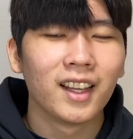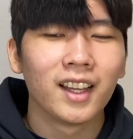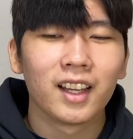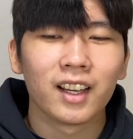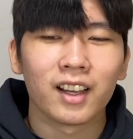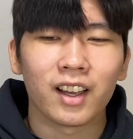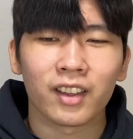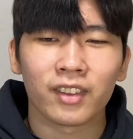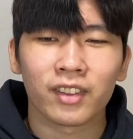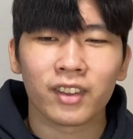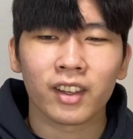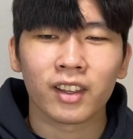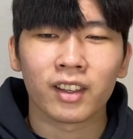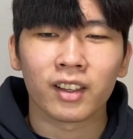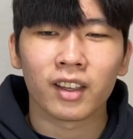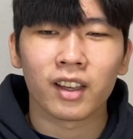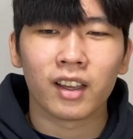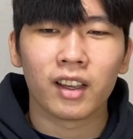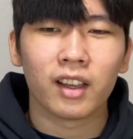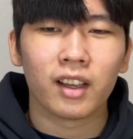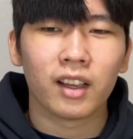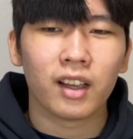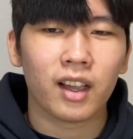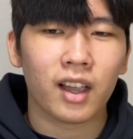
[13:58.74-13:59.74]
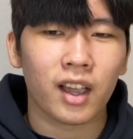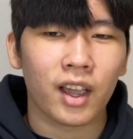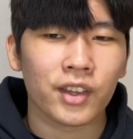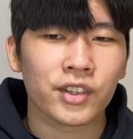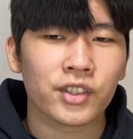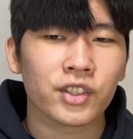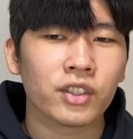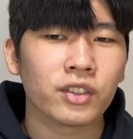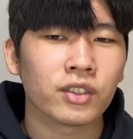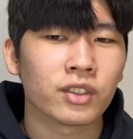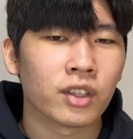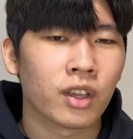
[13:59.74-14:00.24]
I think I
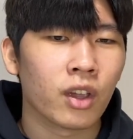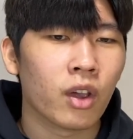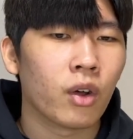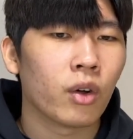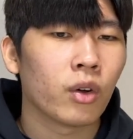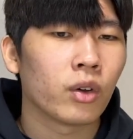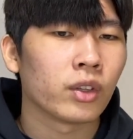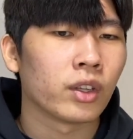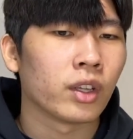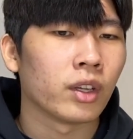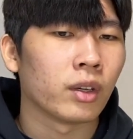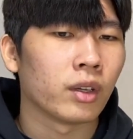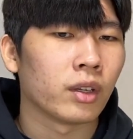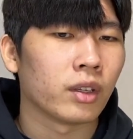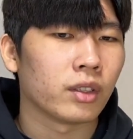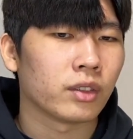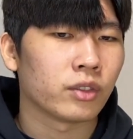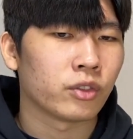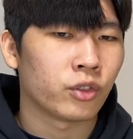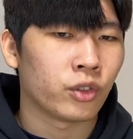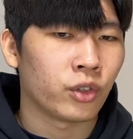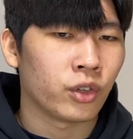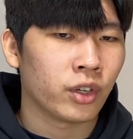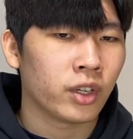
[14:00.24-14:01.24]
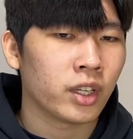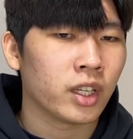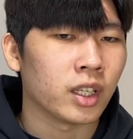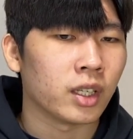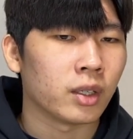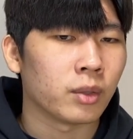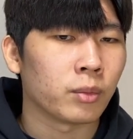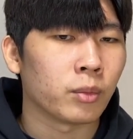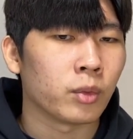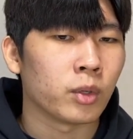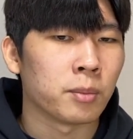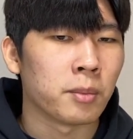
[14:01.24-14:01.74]
should go on a trip
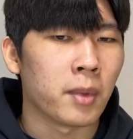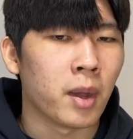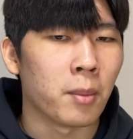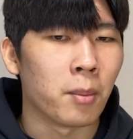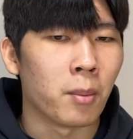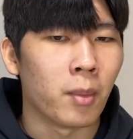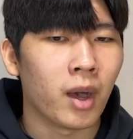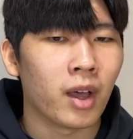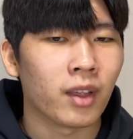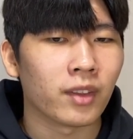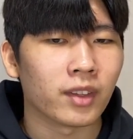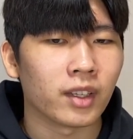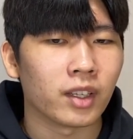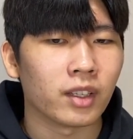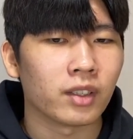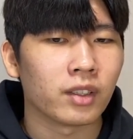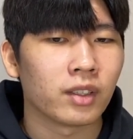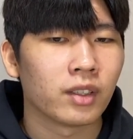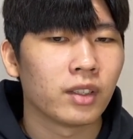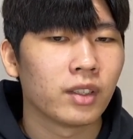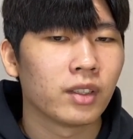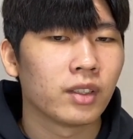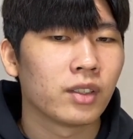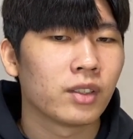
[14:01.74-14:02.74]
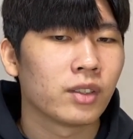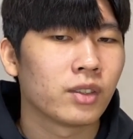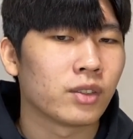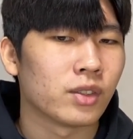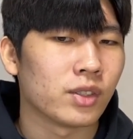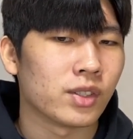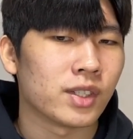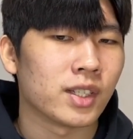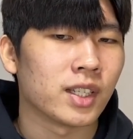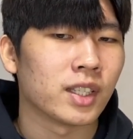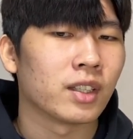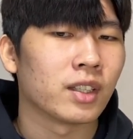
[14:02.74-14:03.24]
with my mother to see the